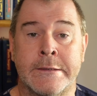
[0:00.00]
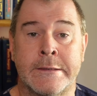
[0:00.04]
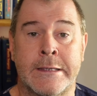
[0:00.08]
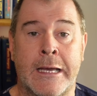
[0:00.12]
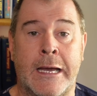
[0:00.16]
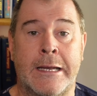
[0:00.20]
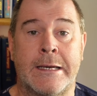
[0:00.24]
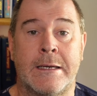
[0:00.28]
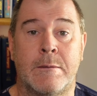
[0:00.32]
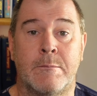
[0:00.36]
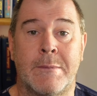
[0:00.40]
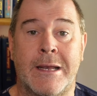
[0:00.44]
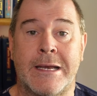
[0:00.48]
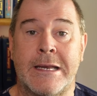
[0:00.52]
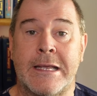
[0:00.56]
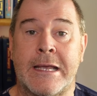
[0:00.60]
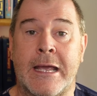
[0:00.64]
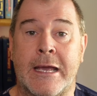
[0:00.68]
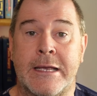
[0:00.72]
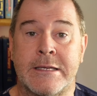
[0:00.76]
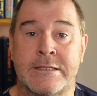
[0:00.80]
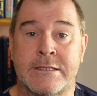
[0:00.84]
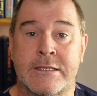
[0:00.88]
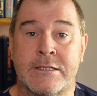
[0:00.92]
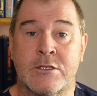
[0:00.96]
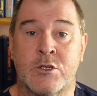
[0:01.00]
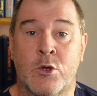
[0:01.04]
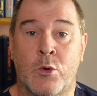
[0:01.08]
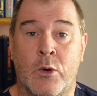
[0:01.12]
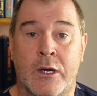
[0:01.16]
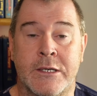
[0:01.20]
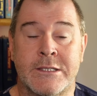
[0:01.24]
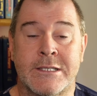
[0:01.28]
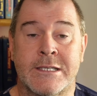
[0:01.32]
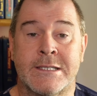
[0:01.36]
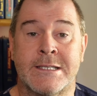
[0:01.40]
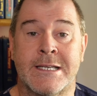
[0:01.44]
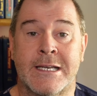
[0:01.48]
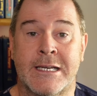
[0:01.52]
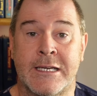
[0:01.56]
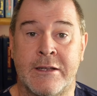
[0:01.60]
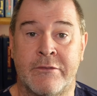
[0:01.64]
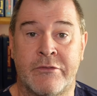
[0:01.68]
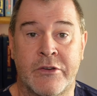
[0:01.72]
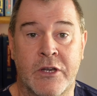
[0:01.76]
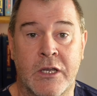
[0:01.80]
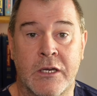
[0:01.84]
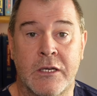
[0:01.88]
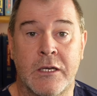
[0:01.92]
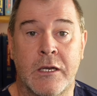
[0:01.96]
and in many cases quite a
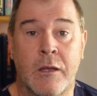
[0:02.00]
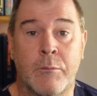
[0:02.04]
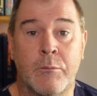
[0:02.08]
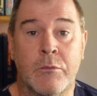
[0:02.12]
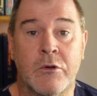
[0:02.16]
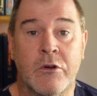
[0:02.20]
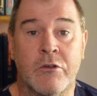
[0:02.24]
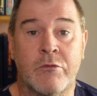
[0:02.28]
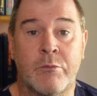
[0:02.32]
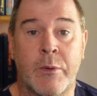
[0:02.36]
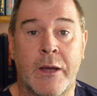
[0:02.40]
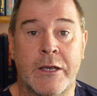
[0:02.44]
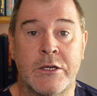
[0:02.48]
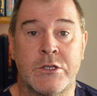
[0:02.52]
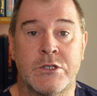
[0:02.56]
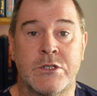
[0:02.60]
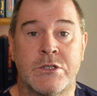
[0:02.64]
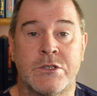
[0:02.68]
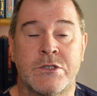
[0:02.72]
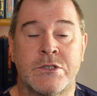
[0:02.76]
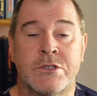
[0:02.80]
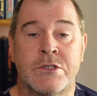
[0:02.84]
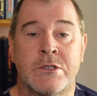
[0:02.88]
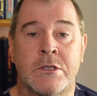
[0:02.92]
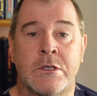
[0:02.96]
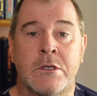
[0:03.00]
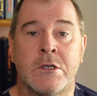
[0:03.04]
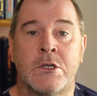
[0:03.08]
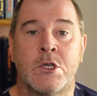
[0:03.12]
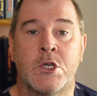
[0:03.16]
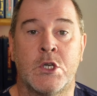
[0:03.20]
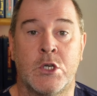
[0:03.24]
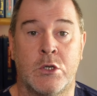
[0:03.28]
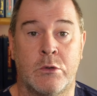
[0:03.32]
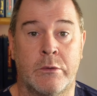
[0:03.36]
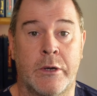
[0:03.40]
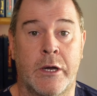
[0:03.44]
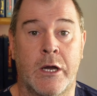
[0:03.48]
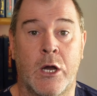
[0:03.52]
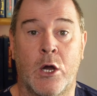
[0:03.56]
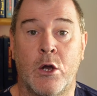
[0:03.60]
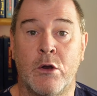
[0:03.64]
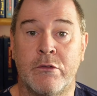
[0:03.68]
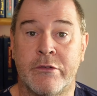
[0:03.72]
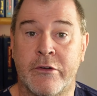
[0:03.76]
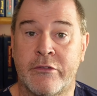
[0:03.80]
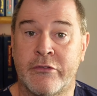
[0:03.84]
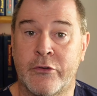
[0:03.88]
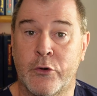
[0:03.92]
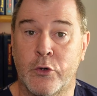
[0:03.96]
significant number of patients who are
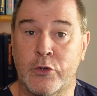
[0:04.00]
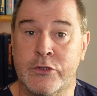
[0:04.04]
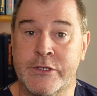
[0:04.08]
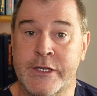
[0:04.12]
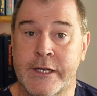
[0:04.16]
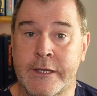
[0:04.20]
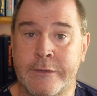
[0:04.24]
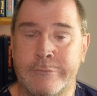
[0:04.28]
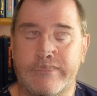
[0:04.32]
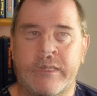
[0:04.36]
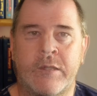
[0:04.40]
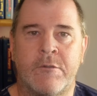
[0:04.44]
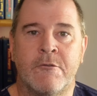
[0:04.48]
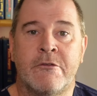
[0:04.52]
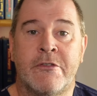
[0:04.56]
over 40.